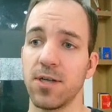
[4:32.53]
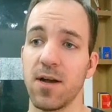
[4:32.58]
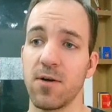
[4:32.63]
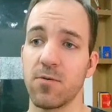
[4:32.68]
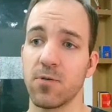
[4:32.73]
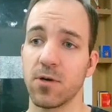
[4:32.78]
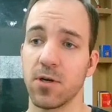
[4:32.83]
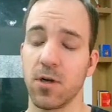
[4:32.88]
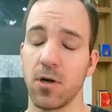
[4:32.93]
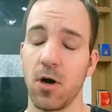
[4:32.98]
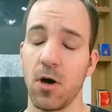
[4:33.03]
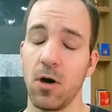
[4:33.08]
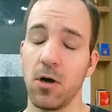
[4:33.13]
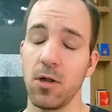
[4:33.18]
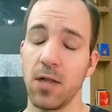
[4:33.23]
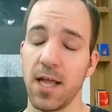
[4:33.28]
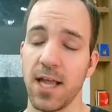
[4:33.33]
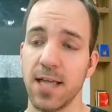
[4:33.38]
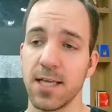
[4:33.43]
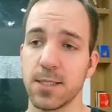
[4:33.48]
network
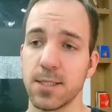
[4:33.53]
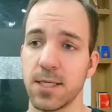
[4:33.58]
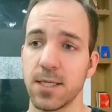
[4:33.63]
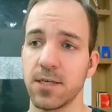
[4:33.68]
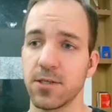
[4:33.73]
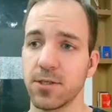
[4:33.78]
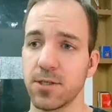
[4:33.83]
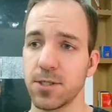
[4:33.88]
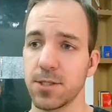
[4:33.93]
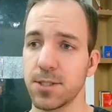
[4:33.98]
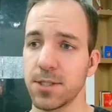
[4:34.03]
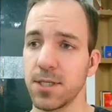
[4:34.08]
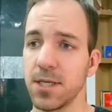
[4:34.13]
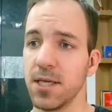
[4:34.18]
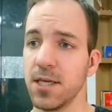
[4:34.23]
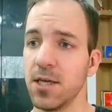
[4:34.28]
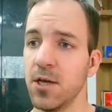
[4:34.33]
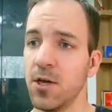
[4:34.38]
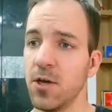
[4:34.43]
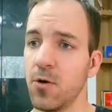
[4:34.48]
call asynchronously,